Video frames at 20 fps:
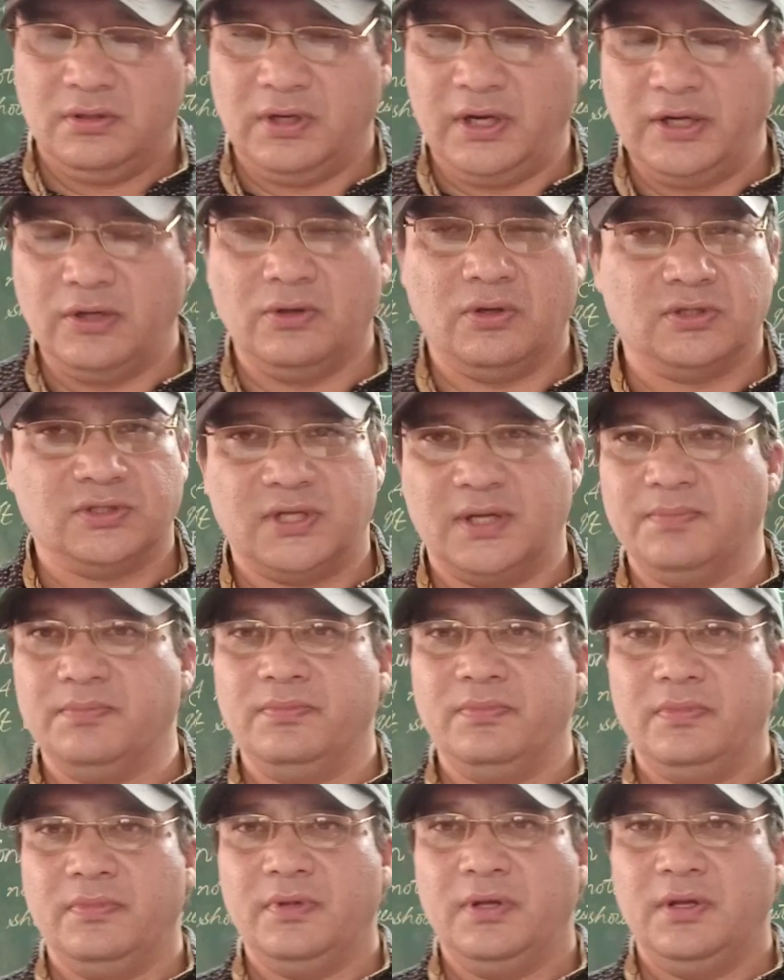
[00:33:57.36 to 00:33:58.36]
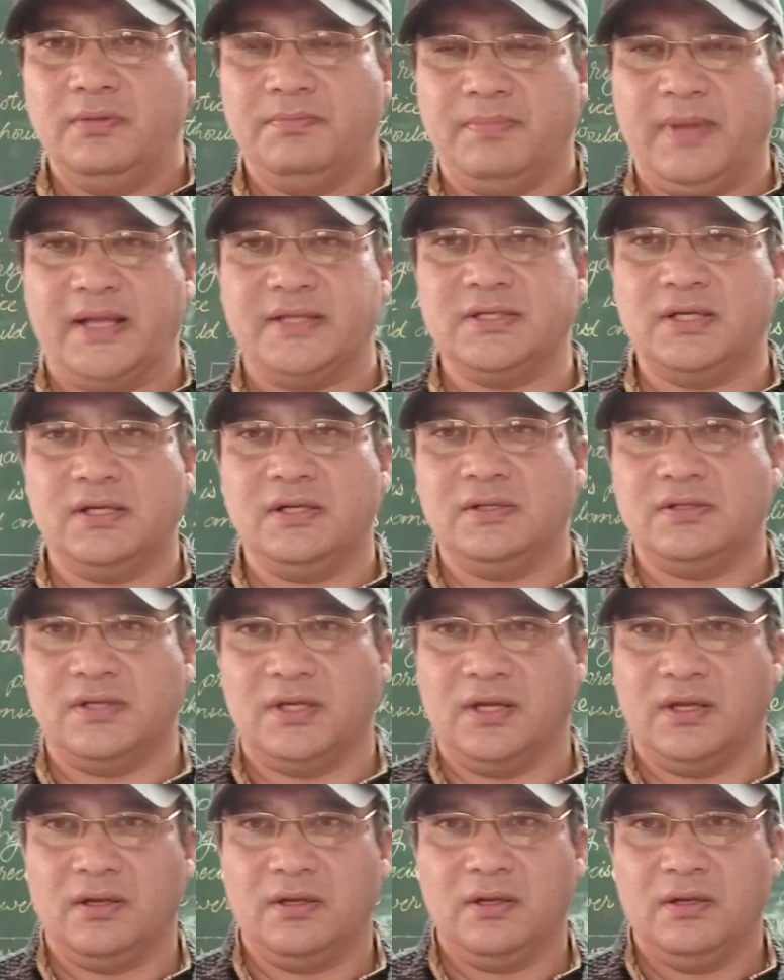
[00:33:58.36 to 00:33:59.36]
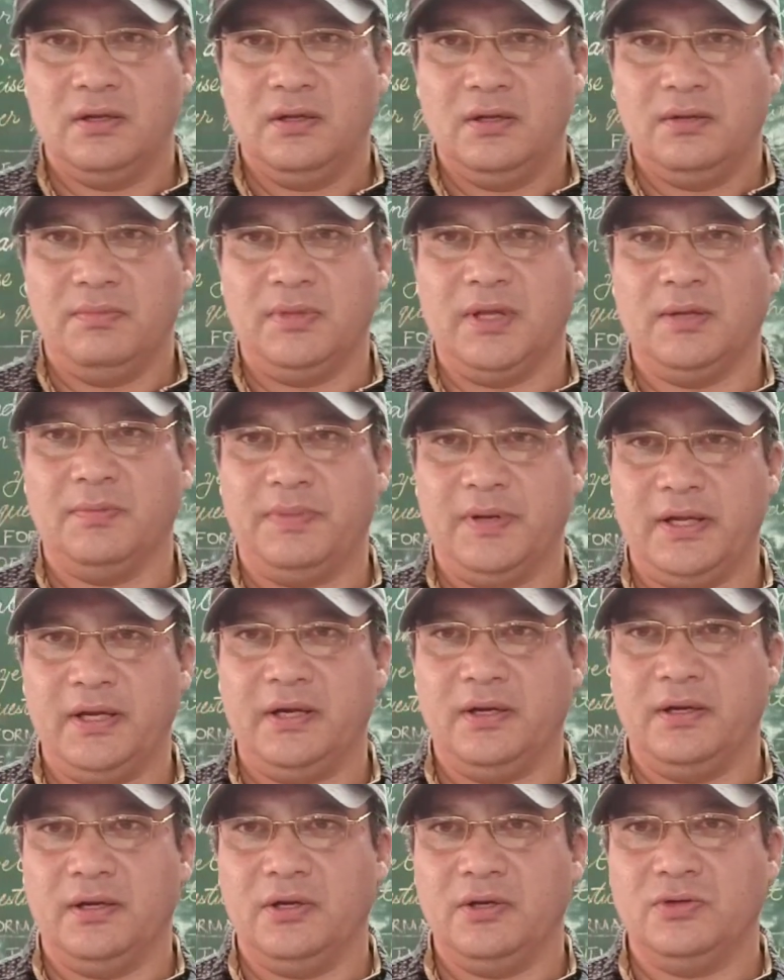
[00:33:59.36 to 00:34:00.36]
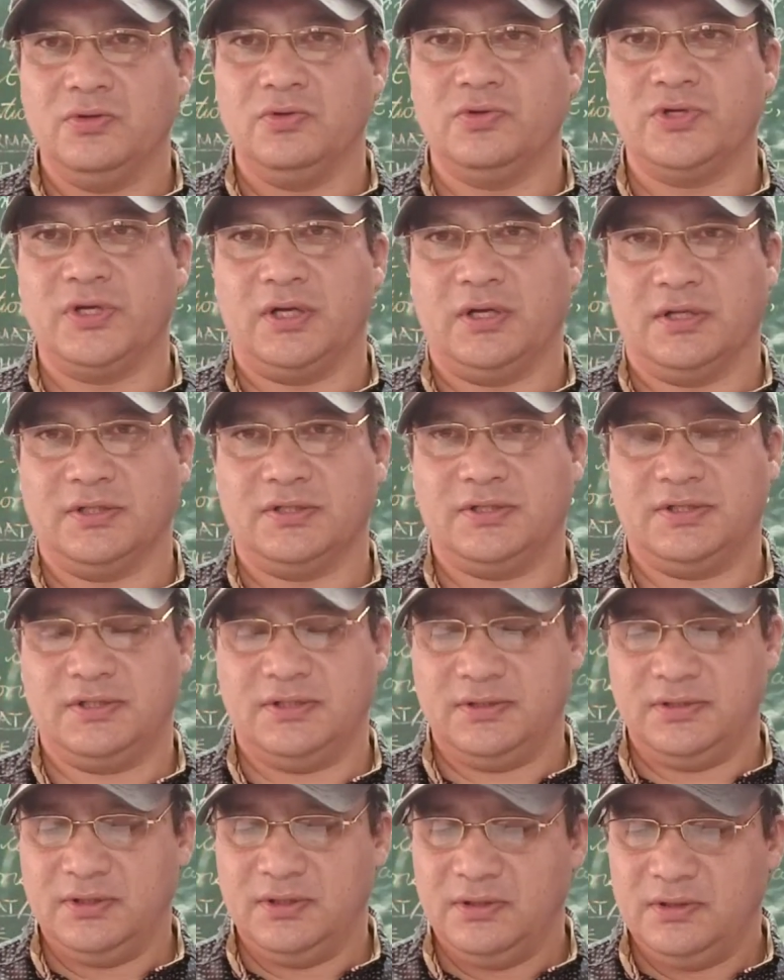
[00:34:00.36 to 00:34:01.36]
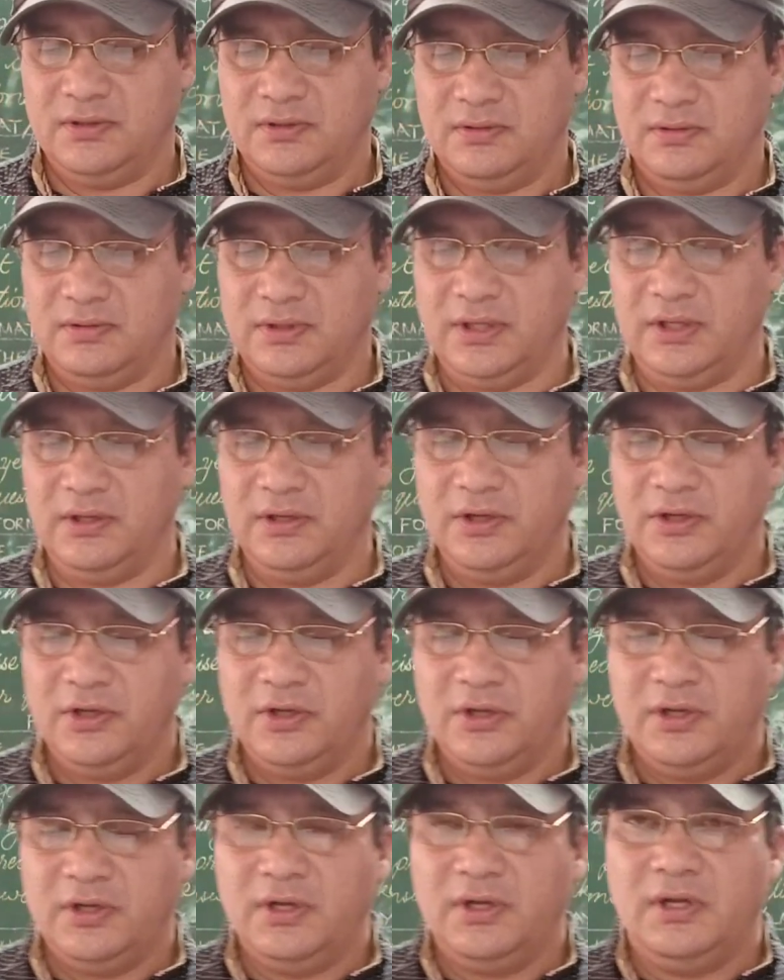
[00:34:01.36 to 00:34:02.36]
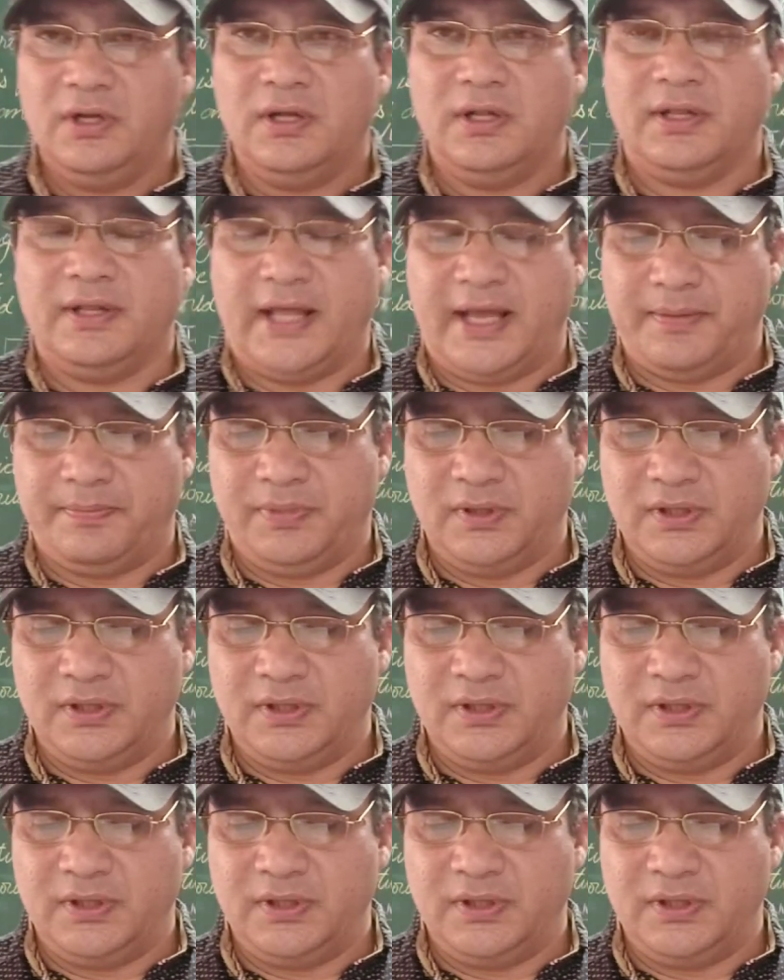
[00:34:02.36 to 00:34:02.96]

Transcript: right? Or some magical trick being played to trick us, right? Thy